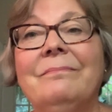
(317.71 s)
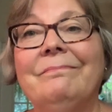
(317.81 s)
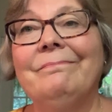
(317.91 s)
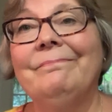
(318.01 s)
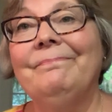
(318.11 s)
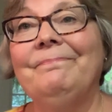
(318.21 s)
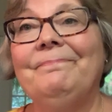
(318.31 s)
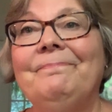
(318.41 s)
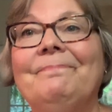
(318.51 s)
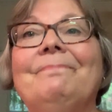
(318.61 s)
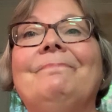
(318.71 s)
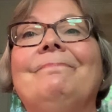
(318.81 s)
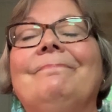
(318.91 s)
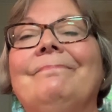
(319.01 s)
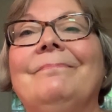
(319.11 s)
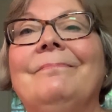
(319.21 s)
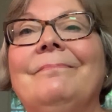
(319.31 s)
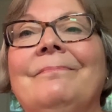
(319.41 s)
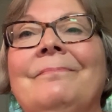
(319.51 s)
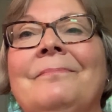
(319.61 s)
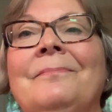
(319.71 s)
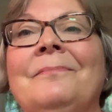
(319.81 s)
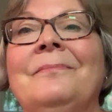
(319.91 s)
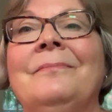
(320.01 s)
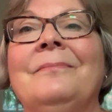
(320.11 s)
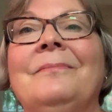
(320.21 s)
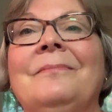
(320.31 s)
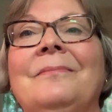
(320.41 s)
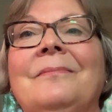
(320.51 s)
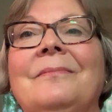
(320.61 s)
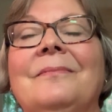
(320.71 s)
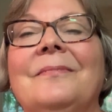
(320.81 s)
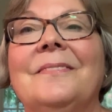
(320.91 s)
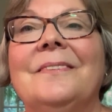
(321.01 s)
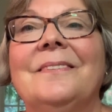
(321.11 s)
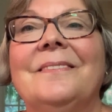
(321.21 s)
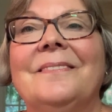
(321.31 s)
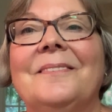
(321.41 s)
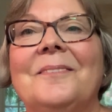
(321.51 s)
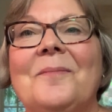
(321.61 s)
(silence)